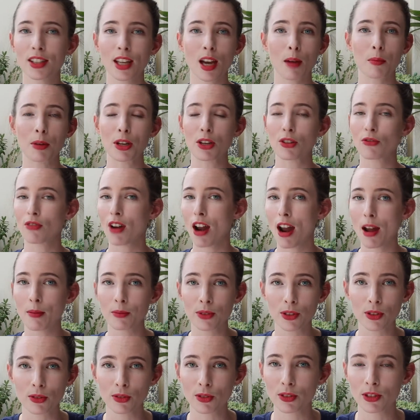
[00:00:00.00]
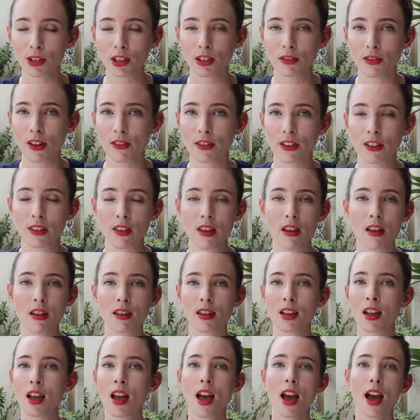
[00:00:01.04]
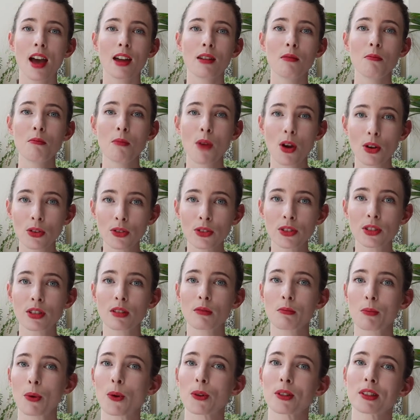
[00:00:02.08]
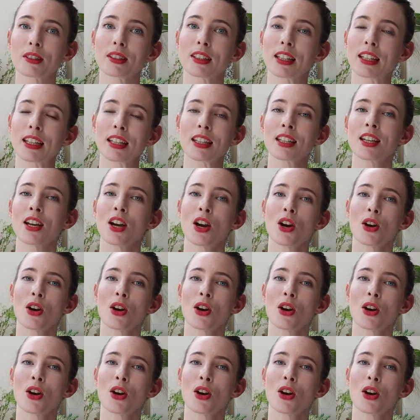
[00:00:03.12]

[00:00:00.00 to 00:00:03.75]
how many grams you're using of everything, and most importantly,